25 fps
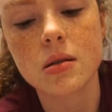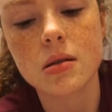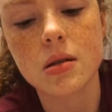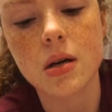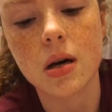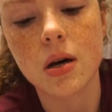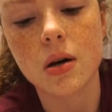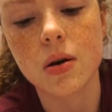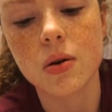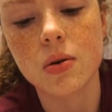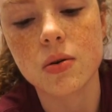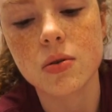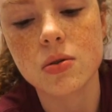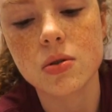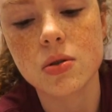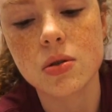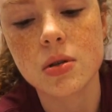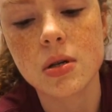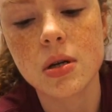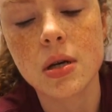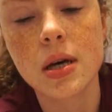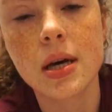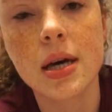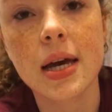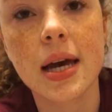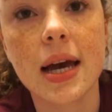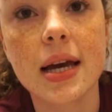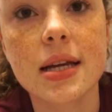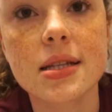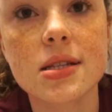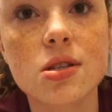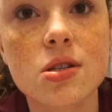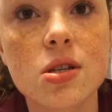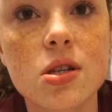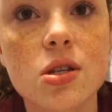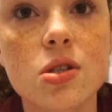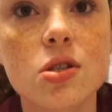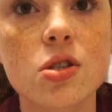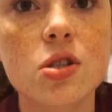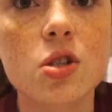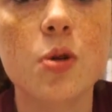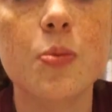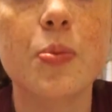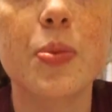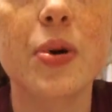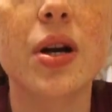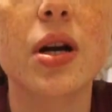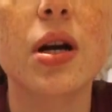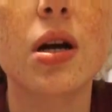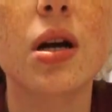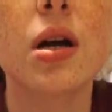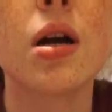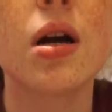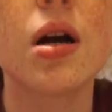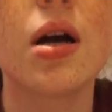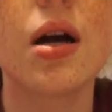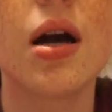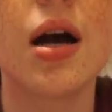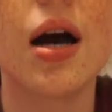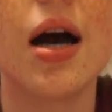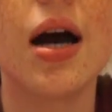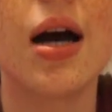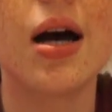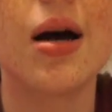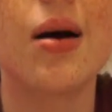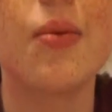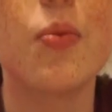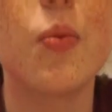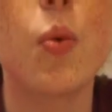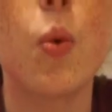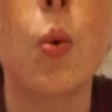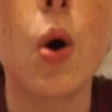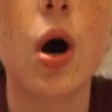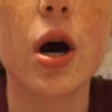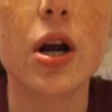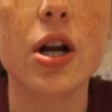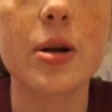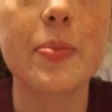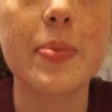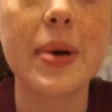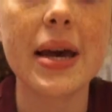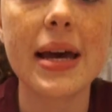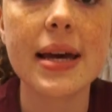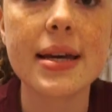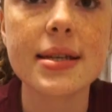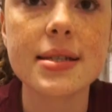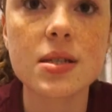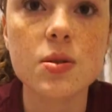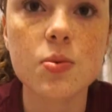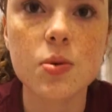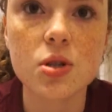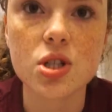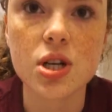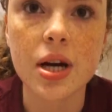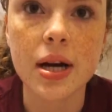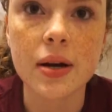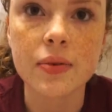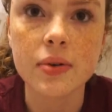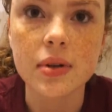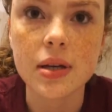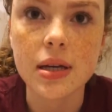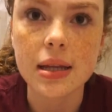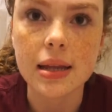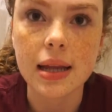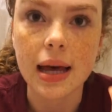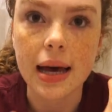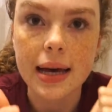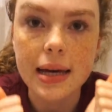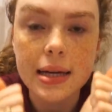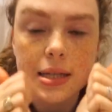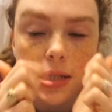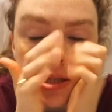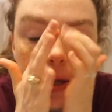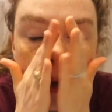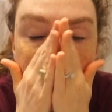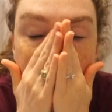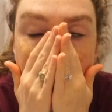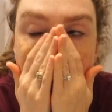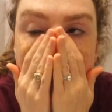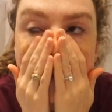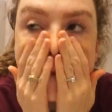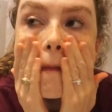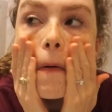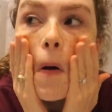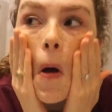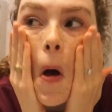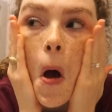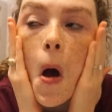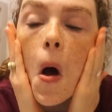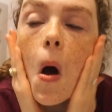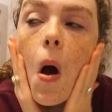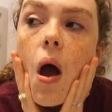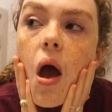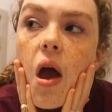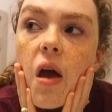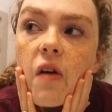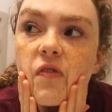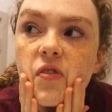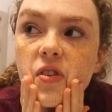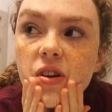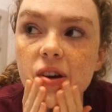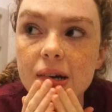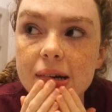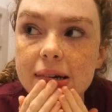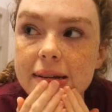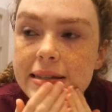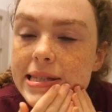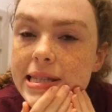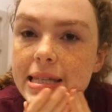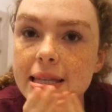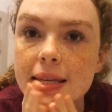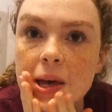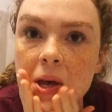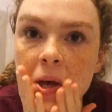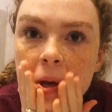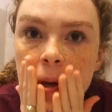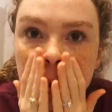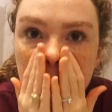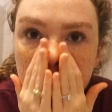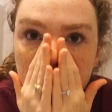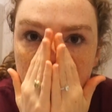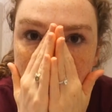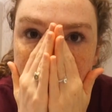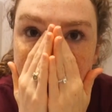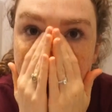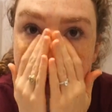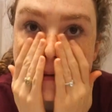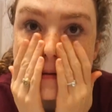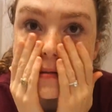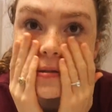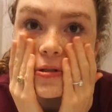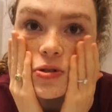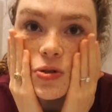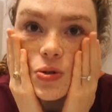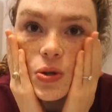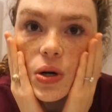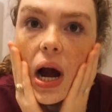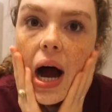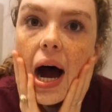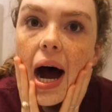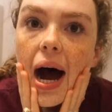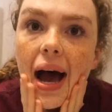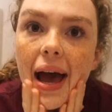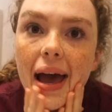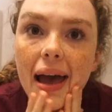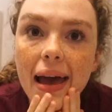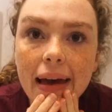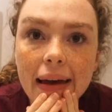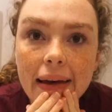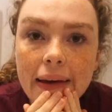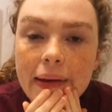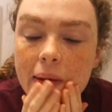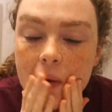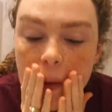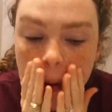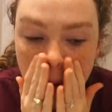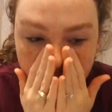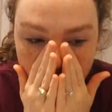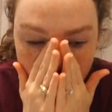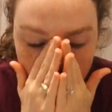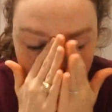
So it's super um, water-based, which I really like. So if your skin is dry,